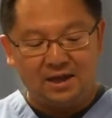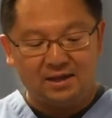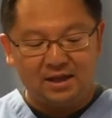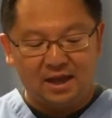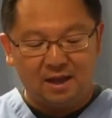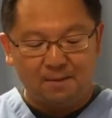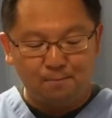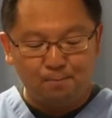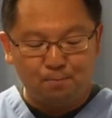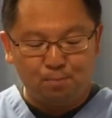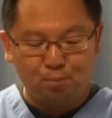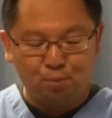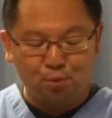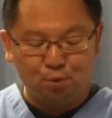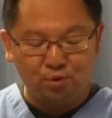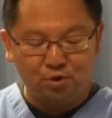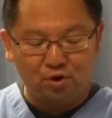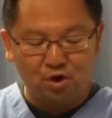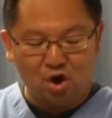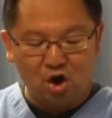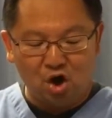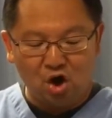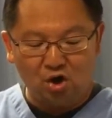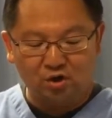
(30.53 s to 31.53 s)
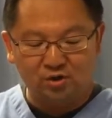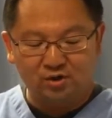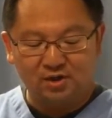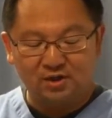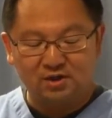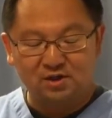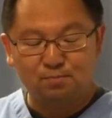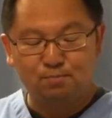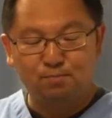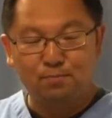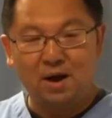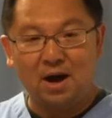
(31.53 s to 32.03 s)
and then put on
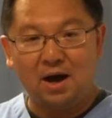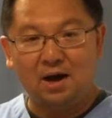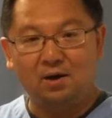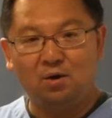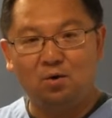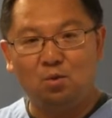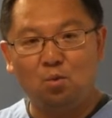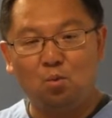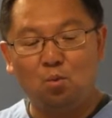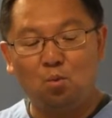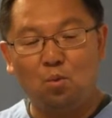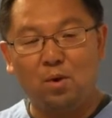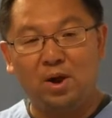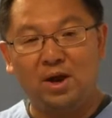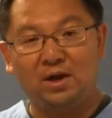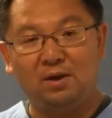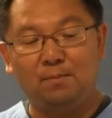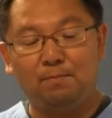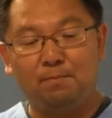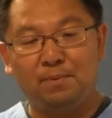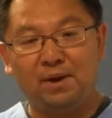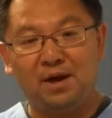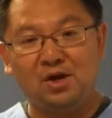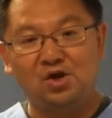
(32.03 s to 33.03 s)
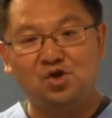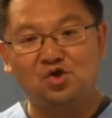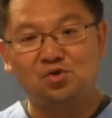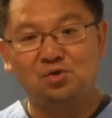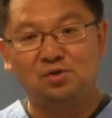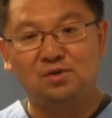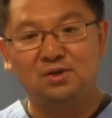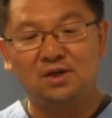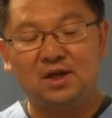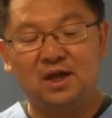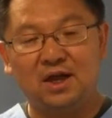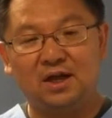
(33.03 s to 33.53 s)
the spot where the
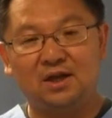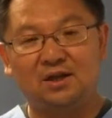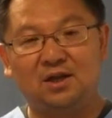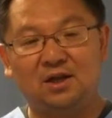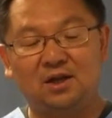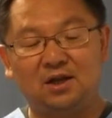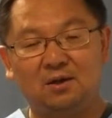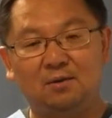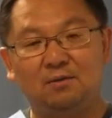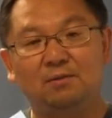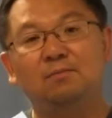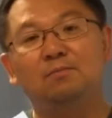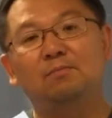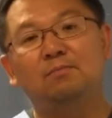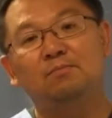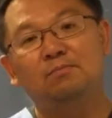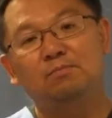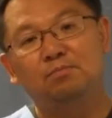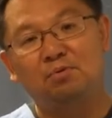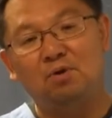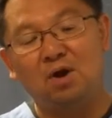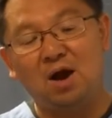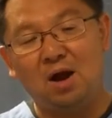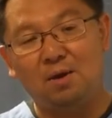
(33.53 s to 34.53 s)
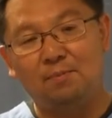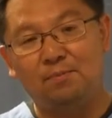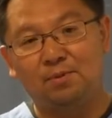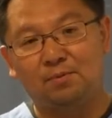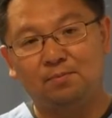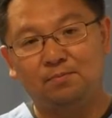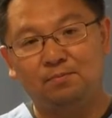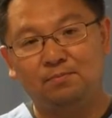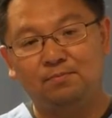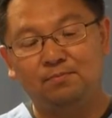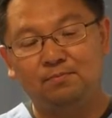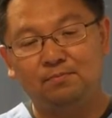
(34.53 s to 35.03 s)
patients had a
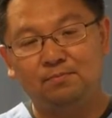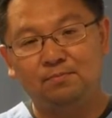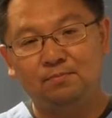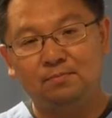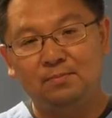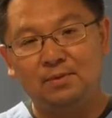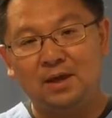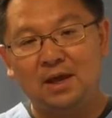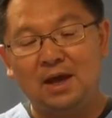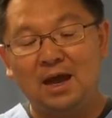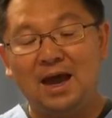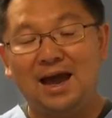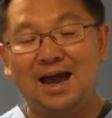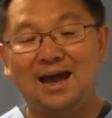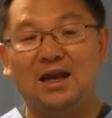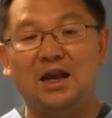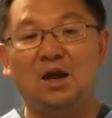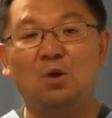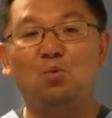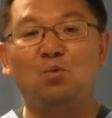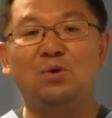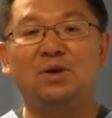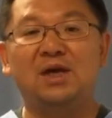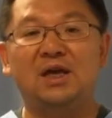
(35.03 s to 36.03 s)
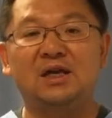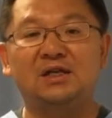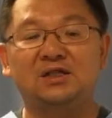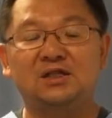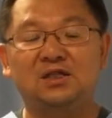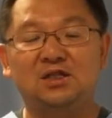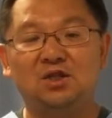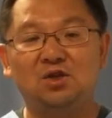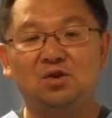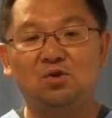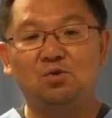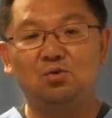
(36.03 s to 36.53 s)
problem. And then we
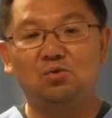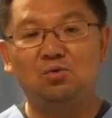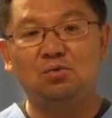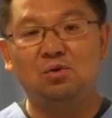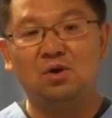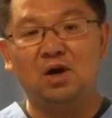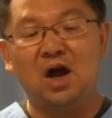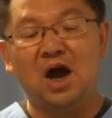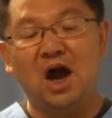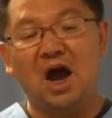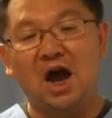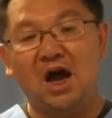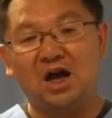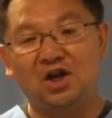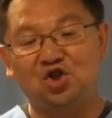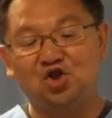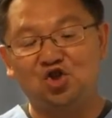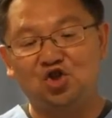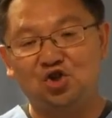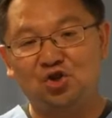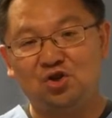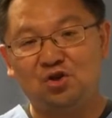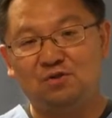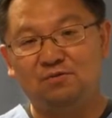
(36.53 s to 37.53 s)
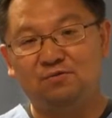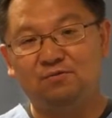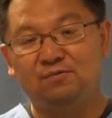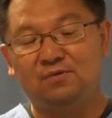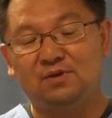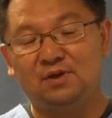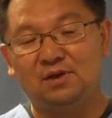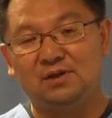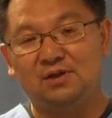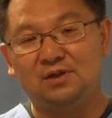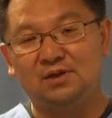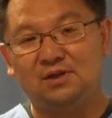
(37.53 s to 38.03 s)
can still achieve
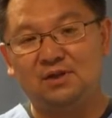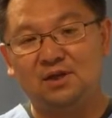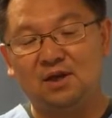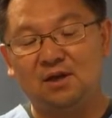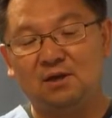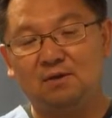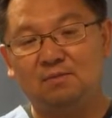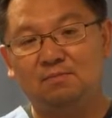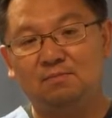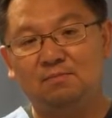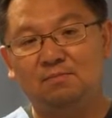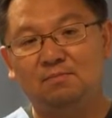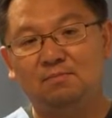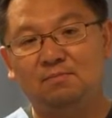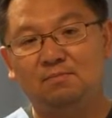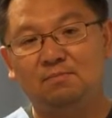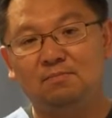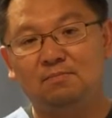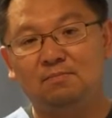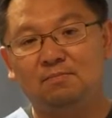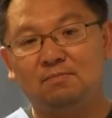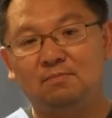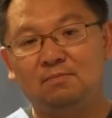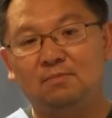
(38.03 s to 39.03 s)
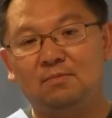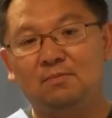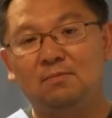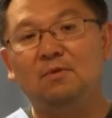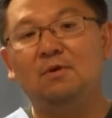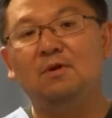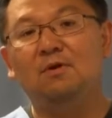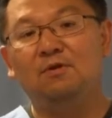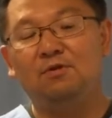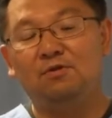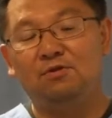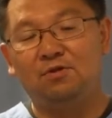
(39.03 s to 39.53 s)
the same
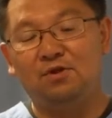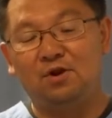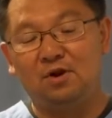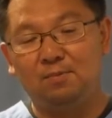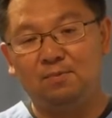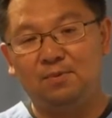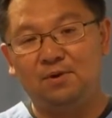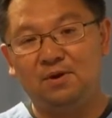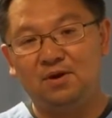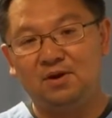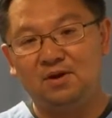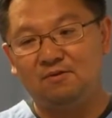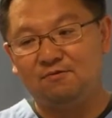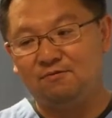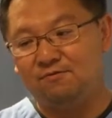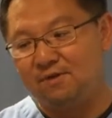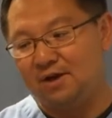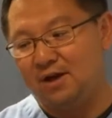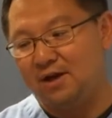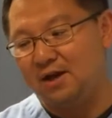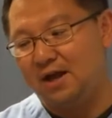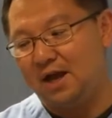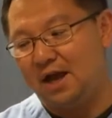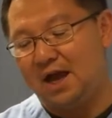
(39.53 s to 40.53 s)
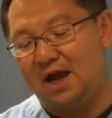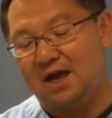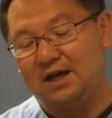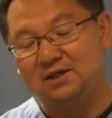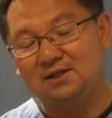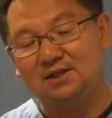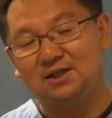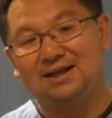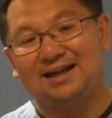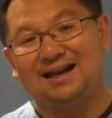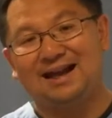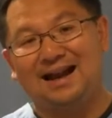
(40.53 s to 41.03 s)
therapeutic effect
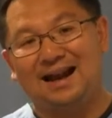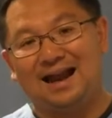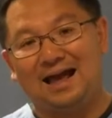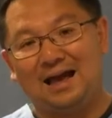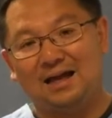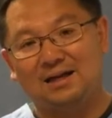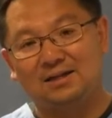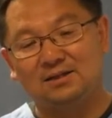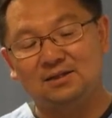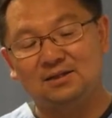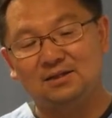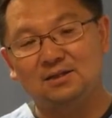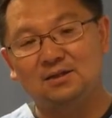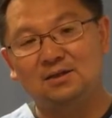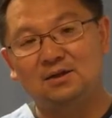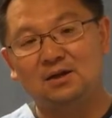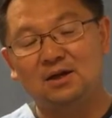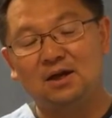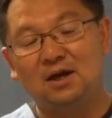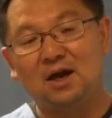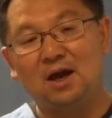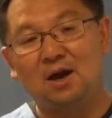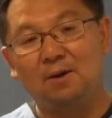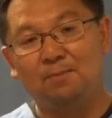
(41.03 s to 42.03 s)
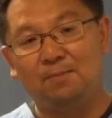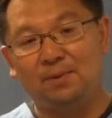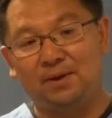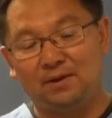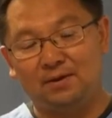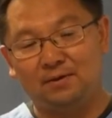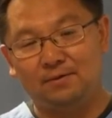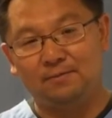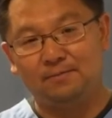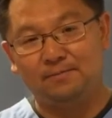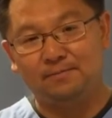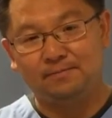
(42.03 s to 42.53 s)
as the glass
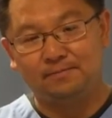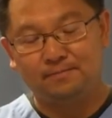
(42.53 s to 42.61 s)
cupping.